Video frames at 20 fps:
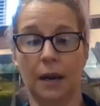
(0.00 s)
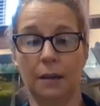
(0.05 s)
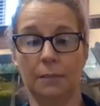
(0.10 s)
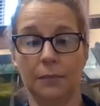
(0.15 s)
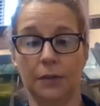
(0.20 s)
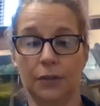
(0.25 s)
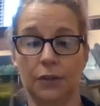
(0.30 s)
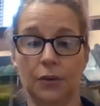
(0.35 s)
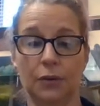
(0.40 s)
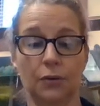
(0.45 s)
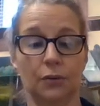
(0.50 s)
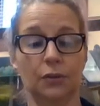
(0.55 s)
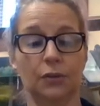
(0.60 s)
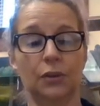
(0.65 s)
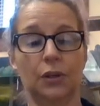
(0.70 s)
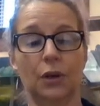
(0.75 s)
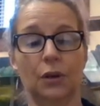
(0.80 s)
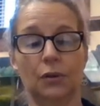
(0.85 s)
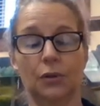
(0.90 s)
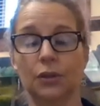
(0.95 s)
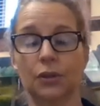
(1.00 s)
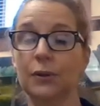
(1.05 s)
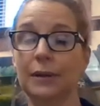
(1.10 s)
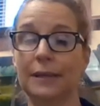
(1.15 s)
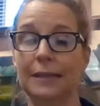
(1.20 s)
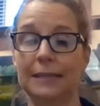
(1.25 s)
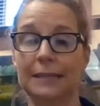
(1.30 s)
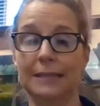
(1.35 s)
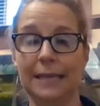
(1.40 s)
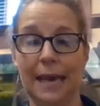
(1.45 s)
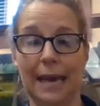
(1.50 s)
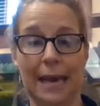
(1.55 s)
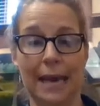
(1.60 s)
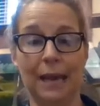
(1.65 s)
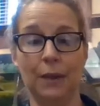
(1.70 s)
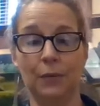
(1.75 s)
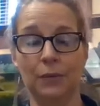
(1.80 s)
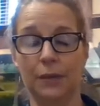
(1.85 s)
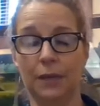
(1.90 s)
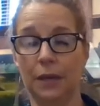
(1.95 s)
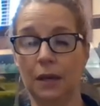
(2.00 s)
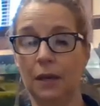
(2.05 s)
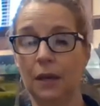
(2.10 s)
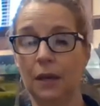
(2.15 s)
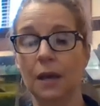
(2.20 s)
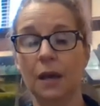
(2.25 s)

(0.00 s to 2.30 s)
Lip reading: the turtles go during the day with a